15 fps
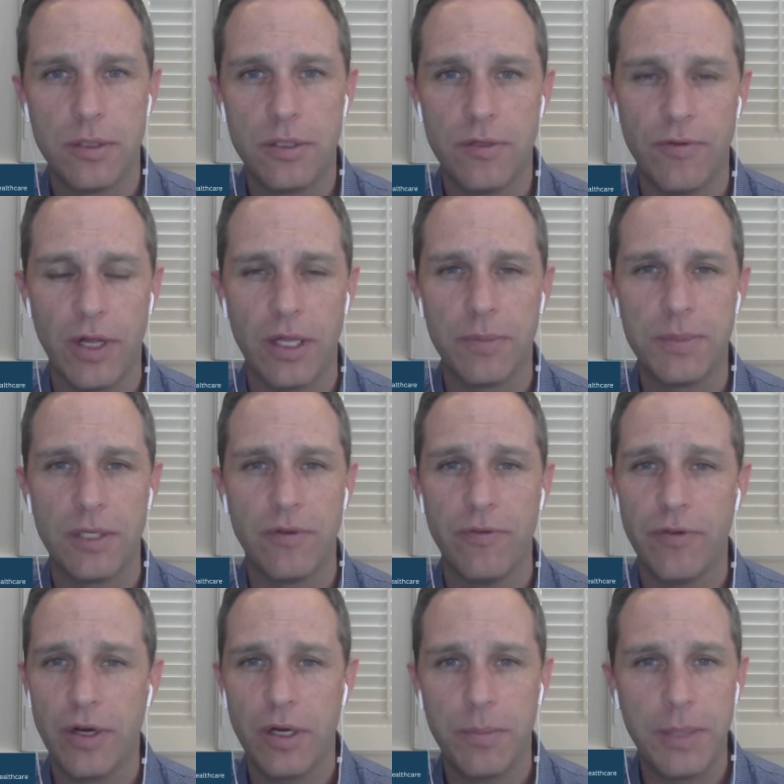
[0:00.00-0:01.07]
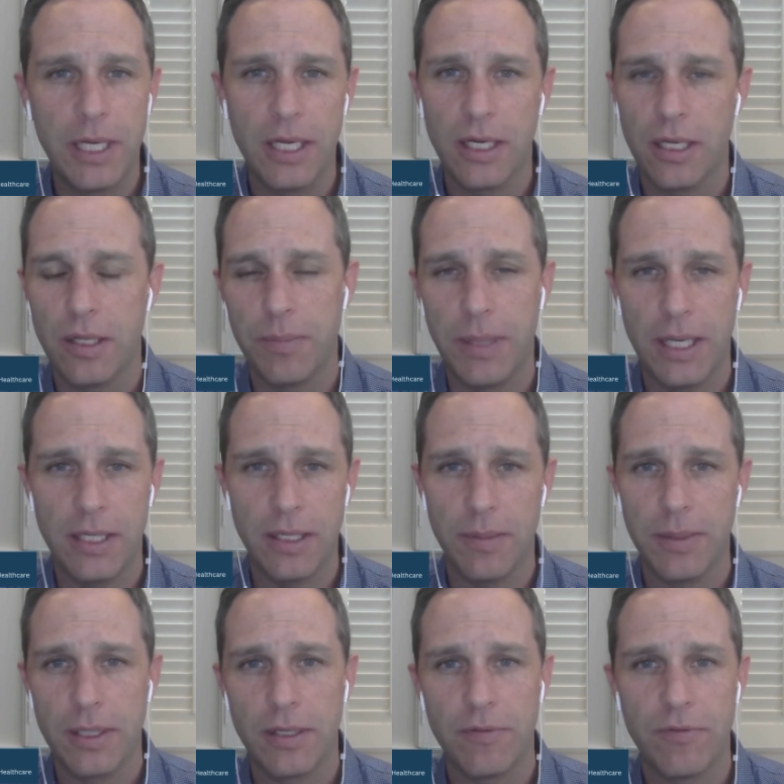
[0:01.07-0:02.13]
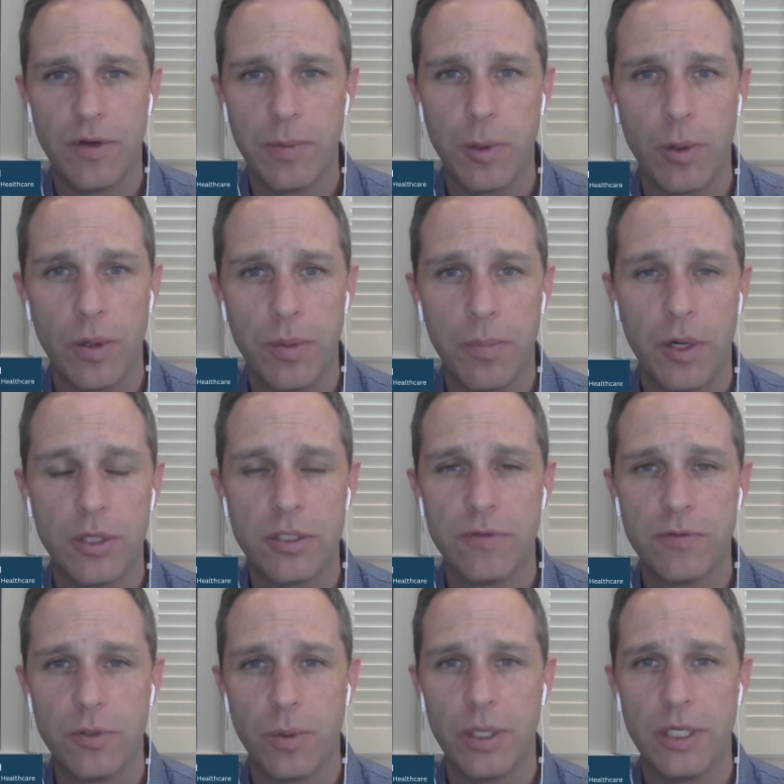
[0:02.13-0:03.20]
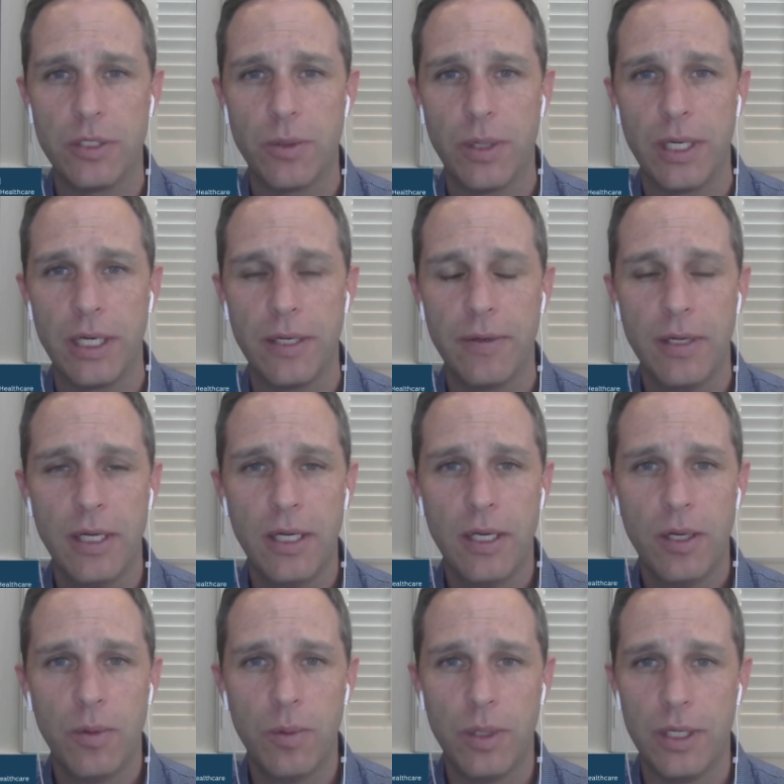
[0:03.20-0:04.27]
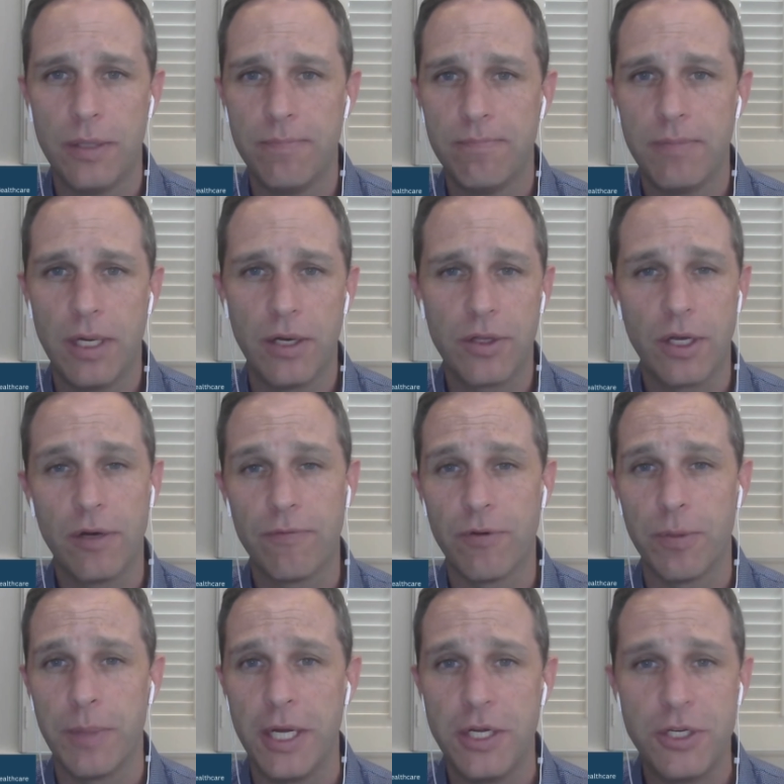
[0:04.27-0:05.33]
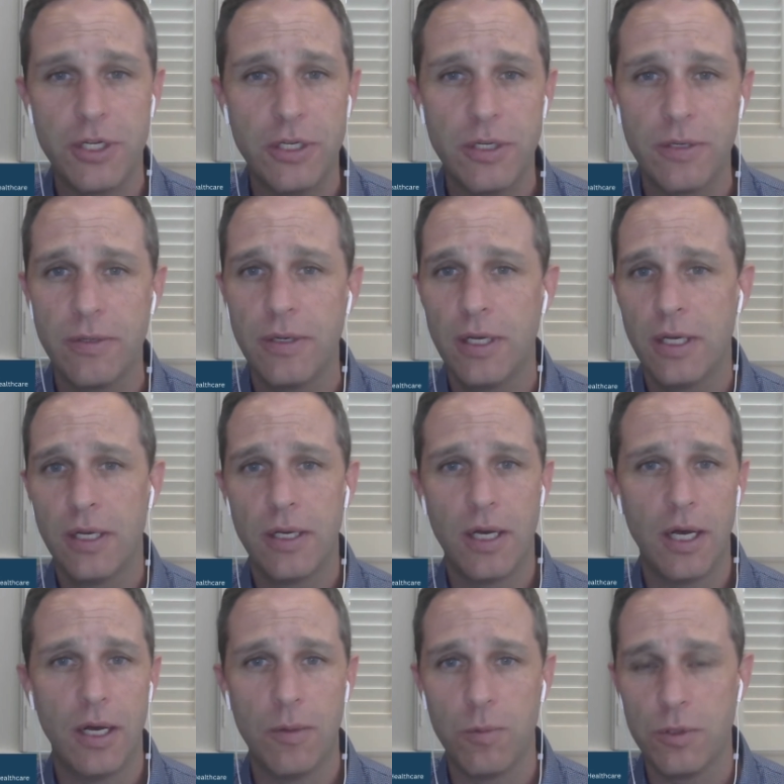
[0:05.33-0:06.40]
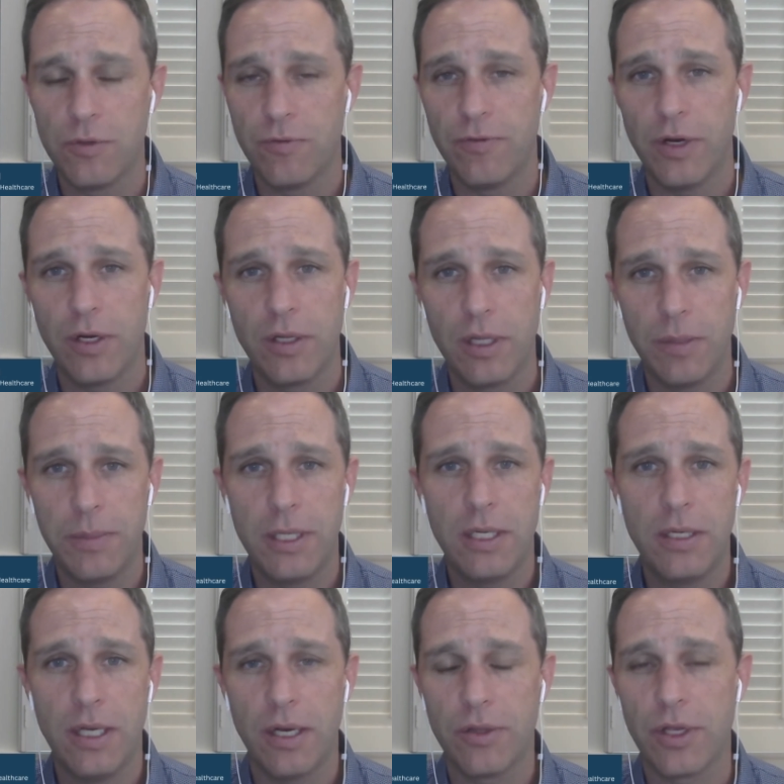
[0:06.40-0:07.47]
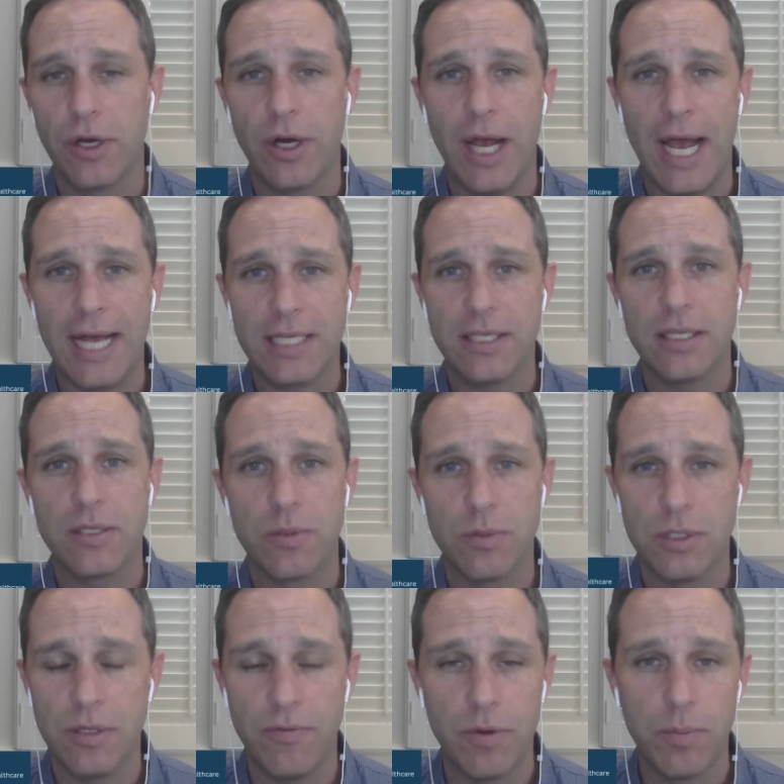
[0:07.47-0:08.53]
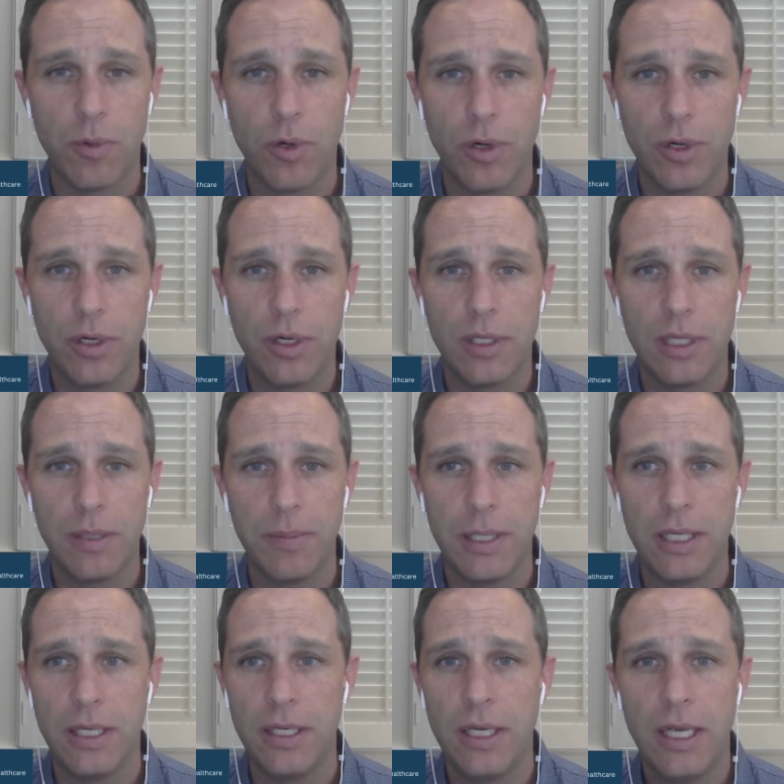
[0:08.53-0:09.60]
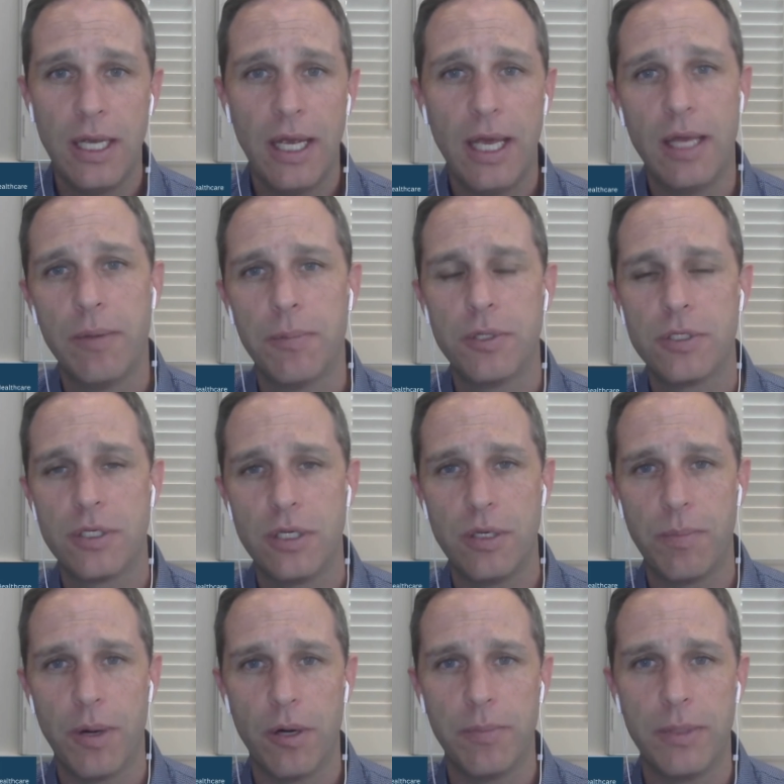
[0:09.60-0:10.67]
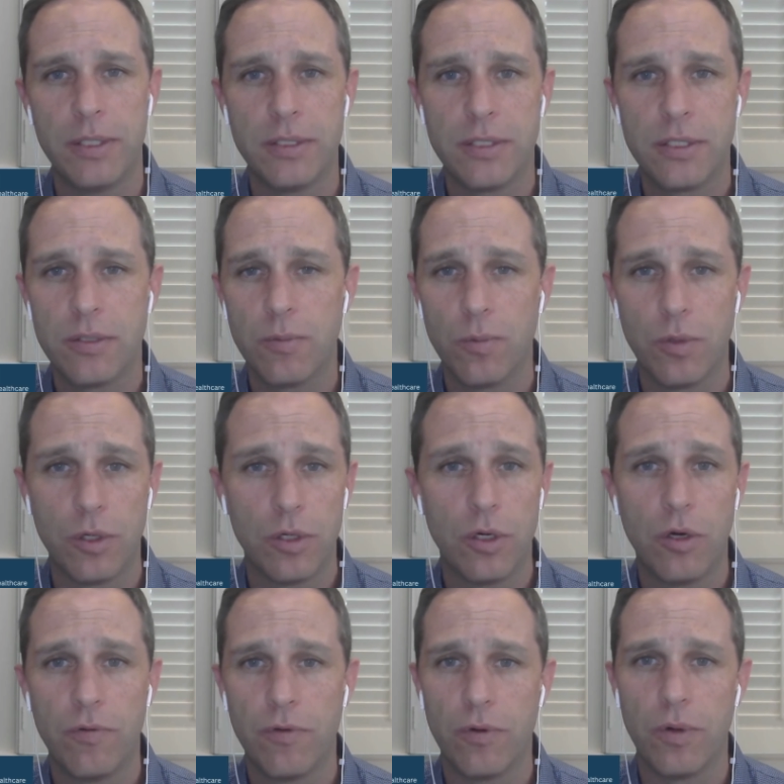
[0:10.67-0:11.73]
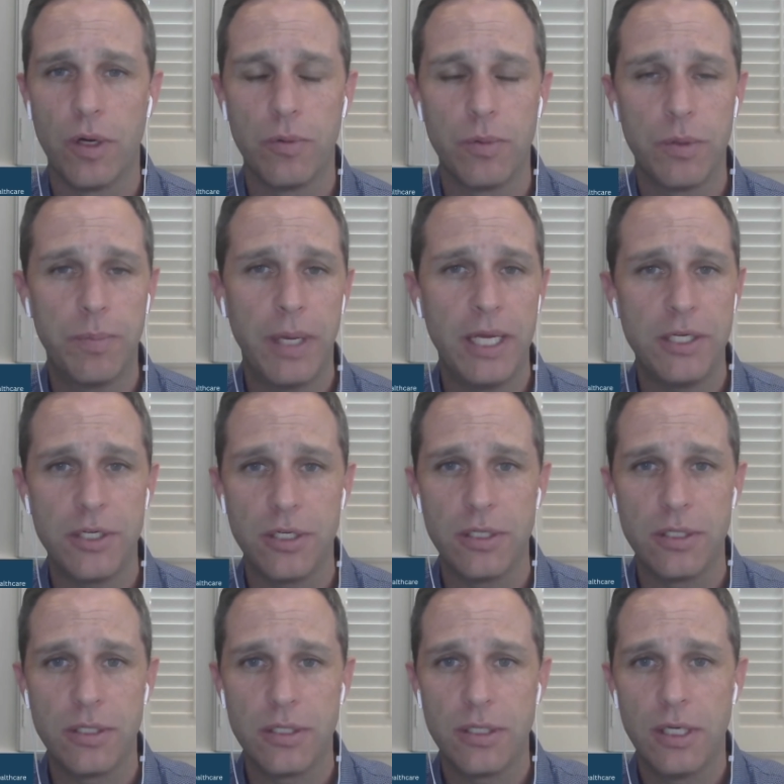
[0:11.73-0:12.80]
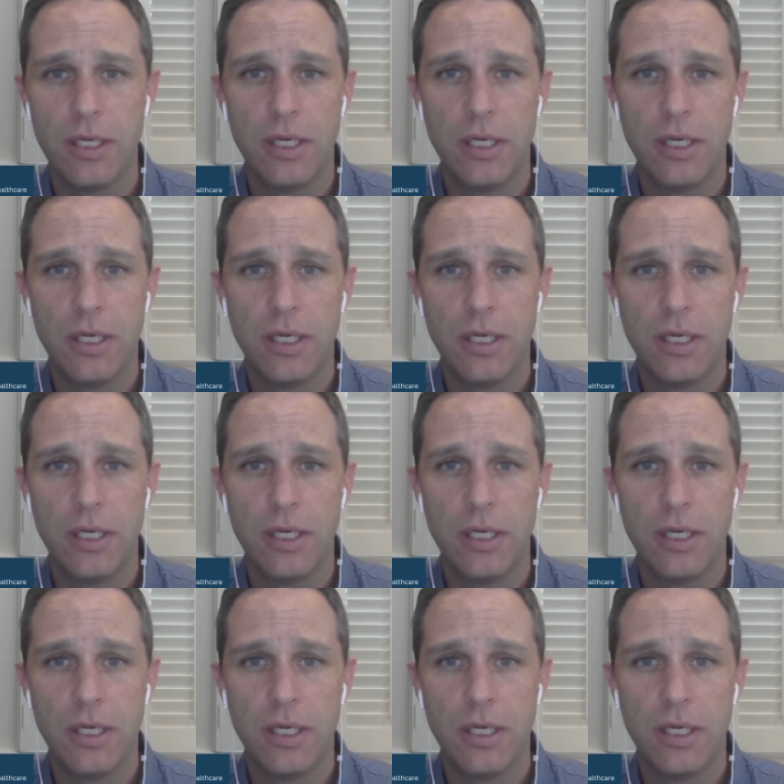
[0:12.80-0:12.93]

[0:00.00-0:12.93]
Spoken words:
developed at the very beginning of the pandemic in February and March of 2020, when healthcare information was very limited, healthcare access was even more limited, and emergency departments were overrun with patients.